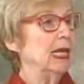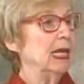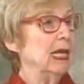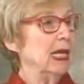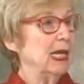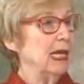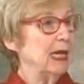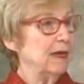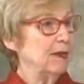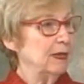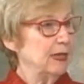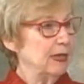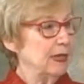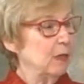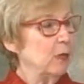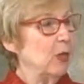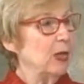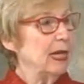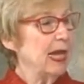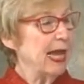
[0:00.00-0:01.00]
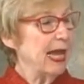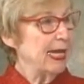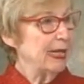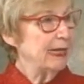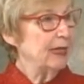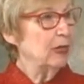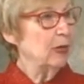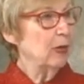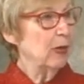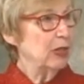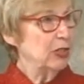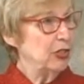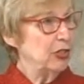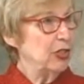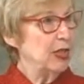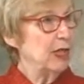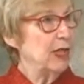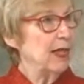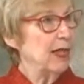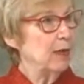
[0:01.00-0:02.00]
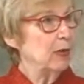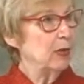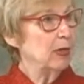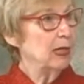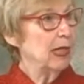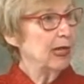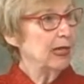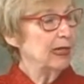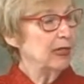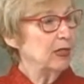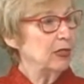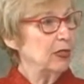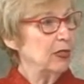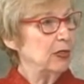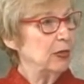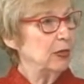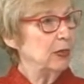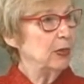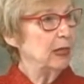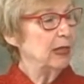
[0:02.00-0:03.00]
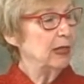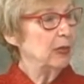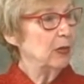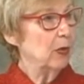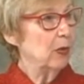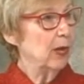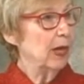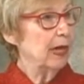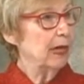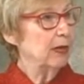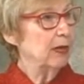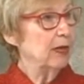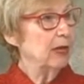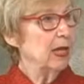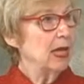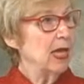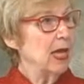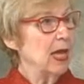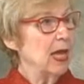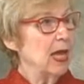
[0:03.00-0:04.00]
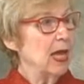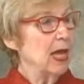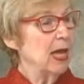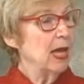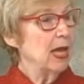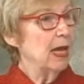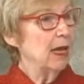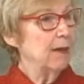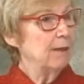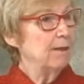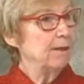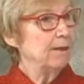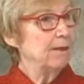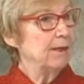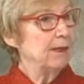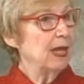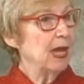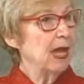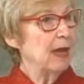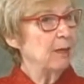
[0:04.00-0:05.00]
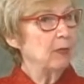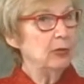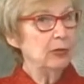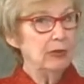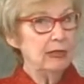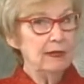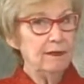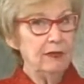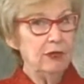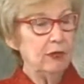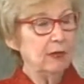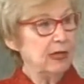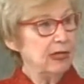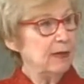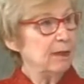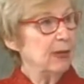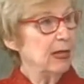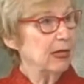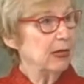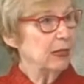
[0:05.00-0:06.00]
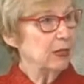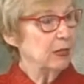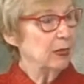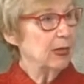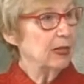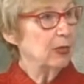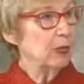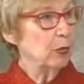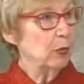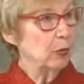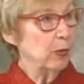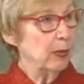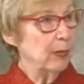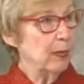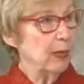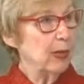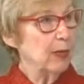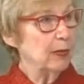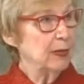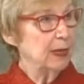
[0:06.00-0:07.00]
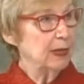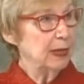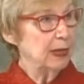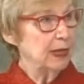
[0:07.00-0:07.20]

And if someone has a question and they would like to inquire, I believe your email address will be posted.